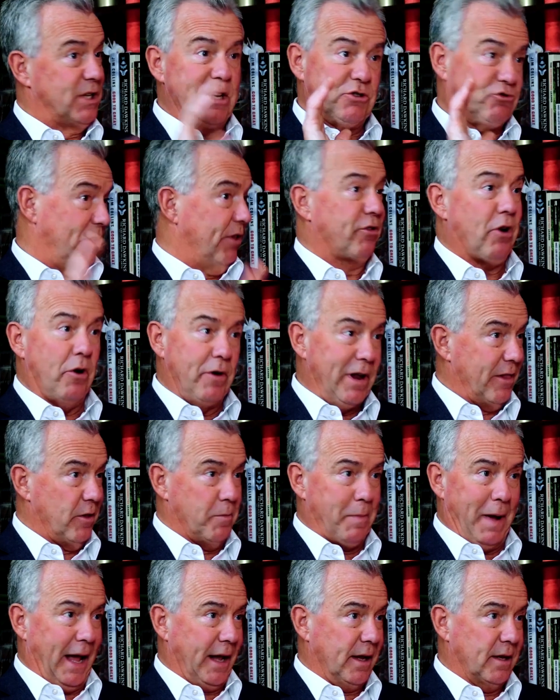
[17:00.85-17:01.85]
literally thrown out the
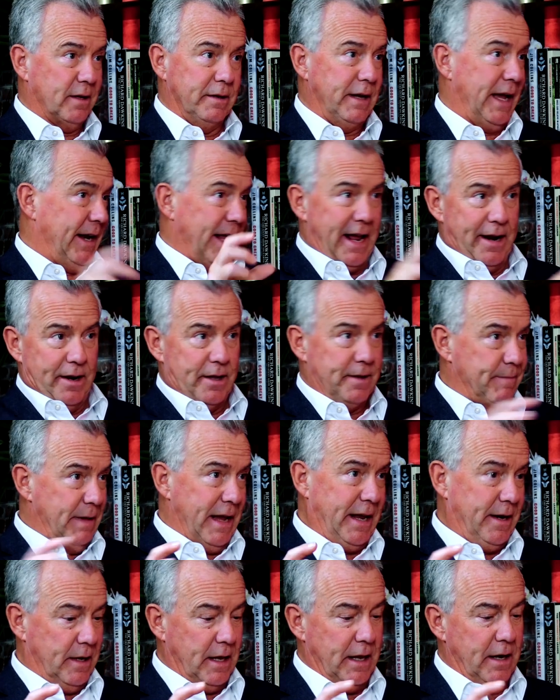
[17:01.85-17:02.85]
back in
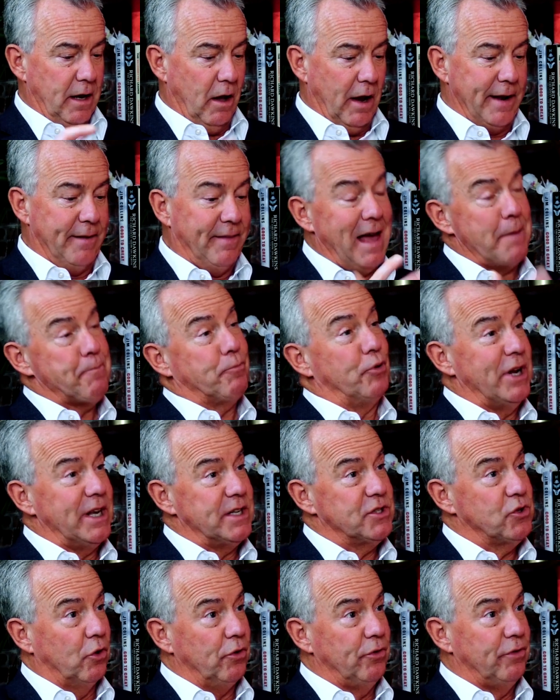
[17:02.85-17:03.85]
a line. And that
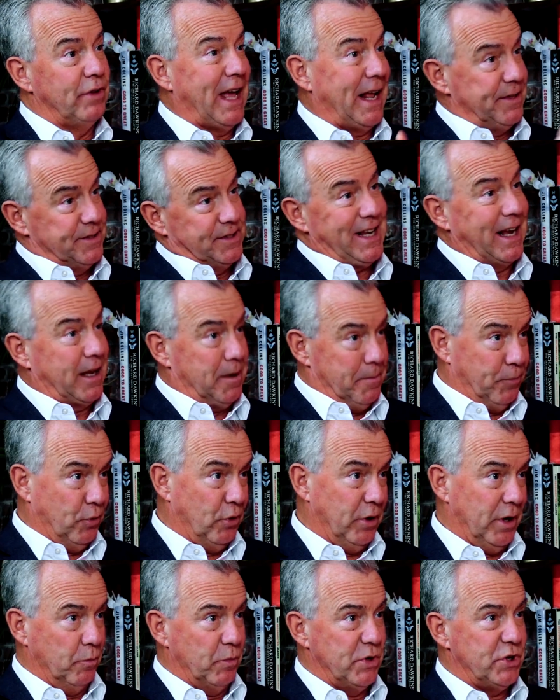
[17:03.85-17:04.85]
brings on that second
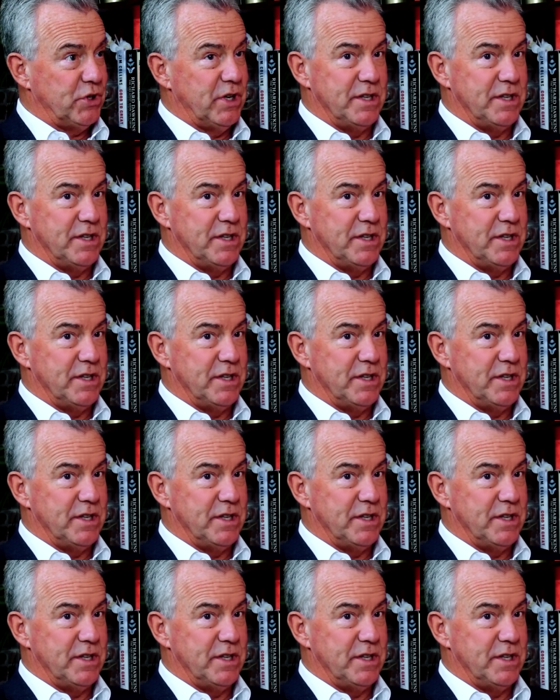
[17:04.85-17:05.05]
point, which